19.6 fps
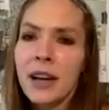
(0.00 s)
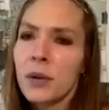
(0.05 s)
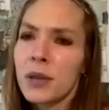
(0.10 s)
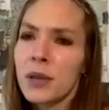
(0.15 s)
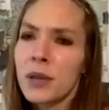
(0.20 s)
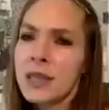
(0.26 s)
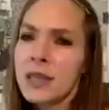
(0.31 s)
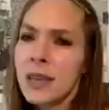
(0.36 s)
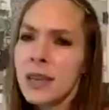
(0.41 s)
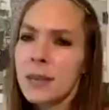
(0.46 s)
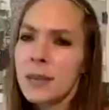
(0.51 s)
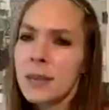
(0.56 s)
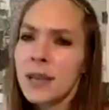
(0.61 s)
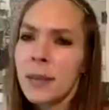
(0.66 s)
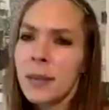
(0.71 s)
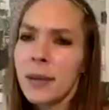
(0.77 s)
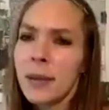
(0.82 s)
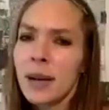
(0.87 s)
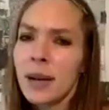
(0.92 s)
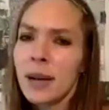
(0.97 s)
keeps coming
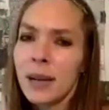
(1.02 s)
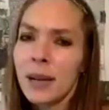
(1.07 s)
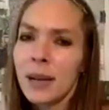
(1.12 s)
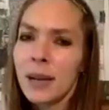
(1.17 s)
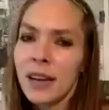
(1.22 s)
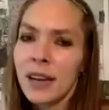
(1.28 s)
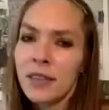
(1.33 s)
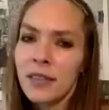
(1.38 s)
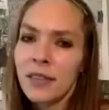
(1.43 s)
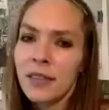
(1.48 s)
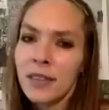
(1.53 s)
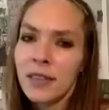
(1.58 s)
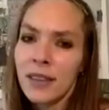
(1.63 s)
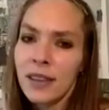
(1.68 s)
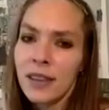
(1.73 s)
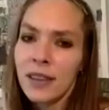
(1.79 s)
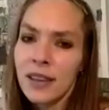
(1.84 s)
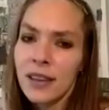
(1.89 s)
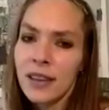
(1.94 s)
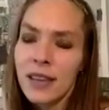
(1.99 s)
up.
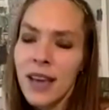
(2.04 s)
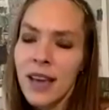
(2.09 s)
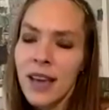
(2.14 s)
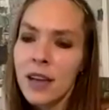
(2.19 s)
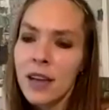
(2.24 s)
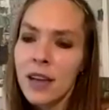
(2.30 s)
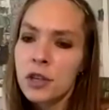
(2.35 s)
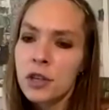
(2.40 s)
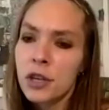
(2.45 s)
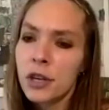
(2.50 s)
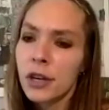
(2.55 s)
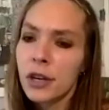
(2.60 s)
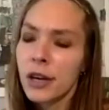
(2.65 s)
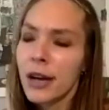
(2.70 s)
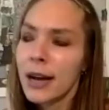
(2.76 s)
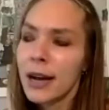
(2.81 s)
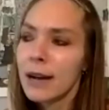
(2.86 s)
Yeah, sure.